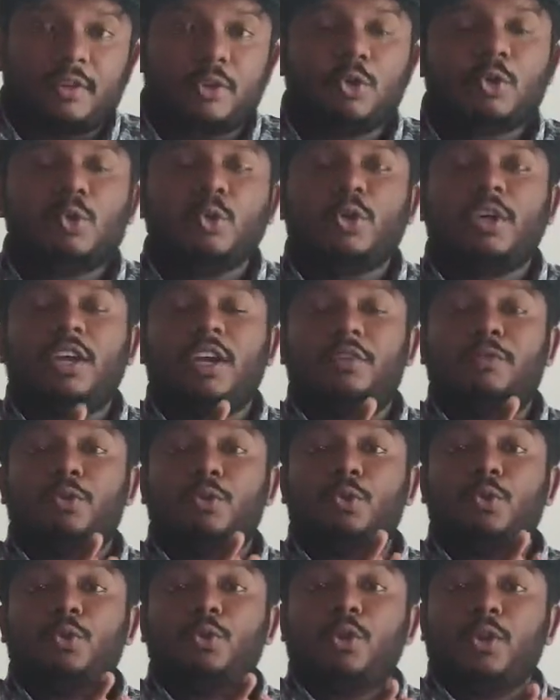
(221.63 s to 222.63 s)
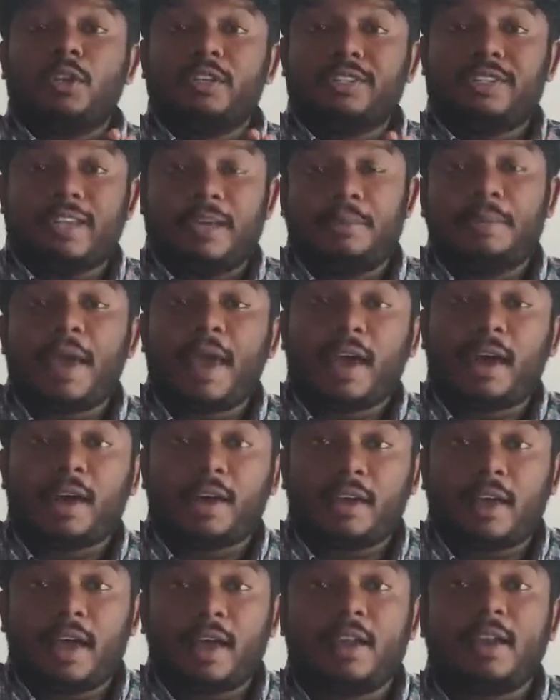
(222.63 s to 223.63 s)
You don't have to stay back
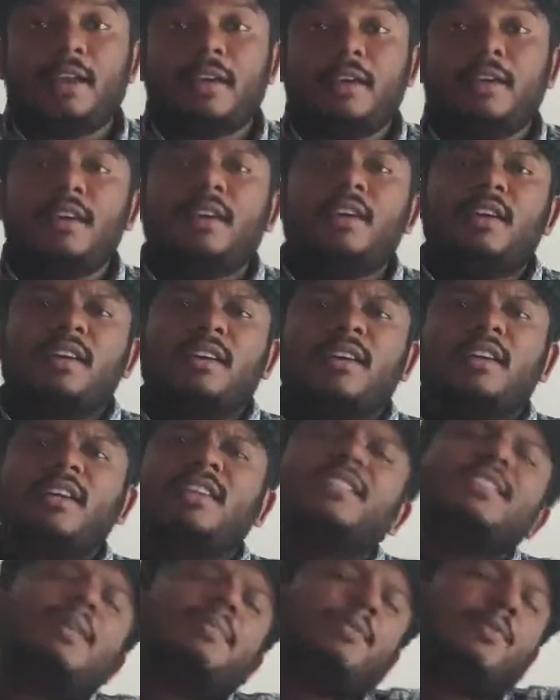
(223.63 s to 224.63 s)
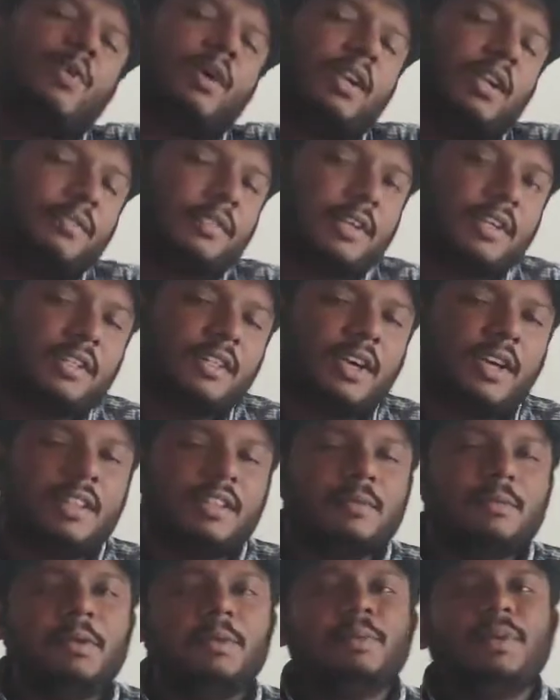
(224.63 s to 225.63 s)
and accept whatever the
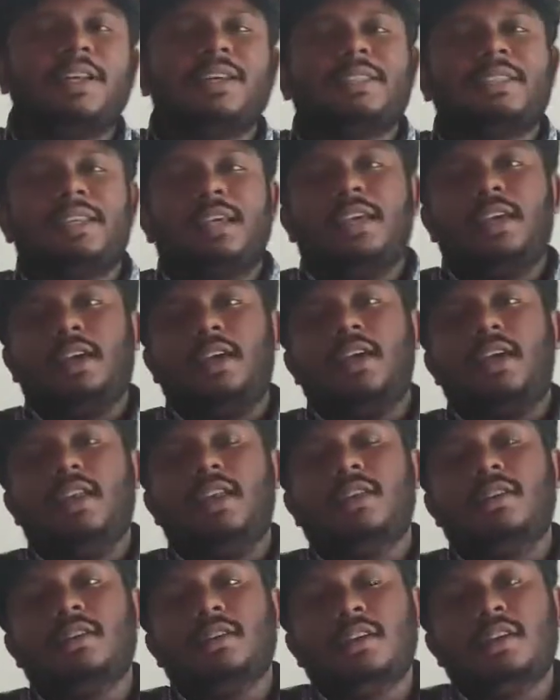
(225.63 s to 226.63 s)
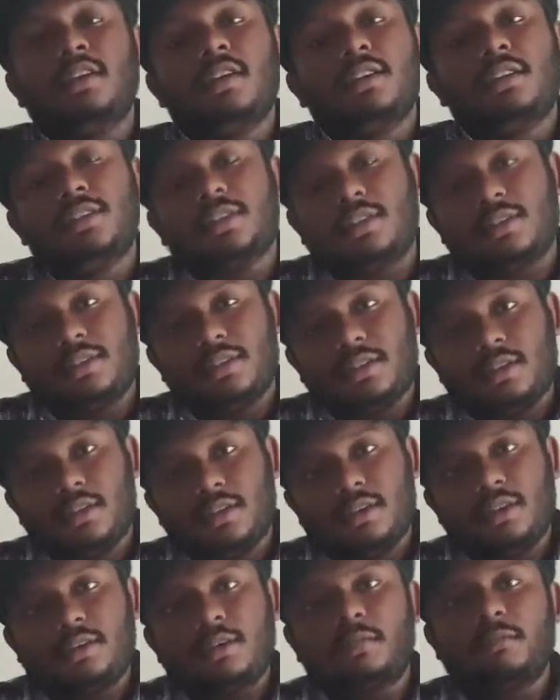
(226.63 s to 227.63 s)
other people are saying and just
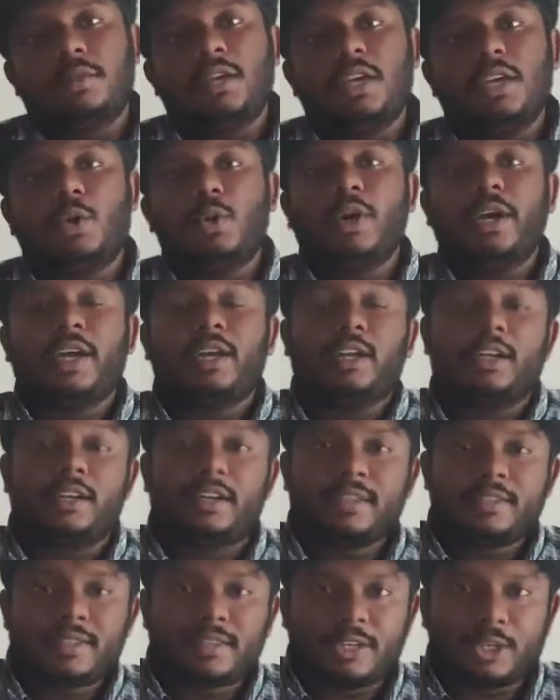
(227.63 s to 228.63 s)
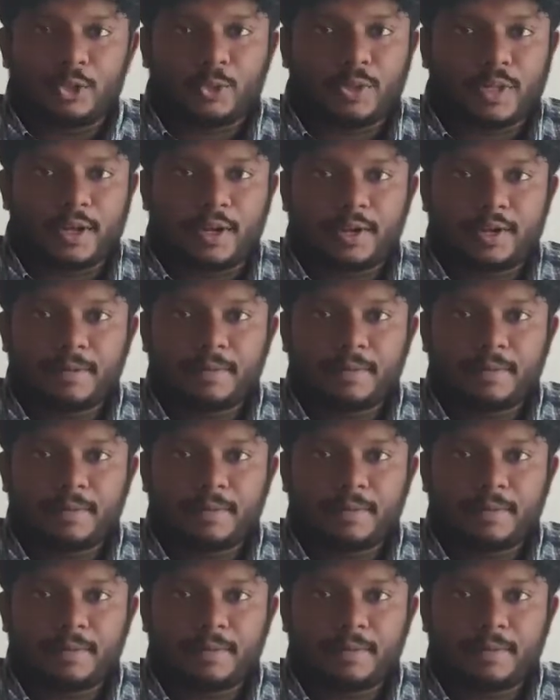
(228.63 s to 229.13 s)
being quiet and listen to that.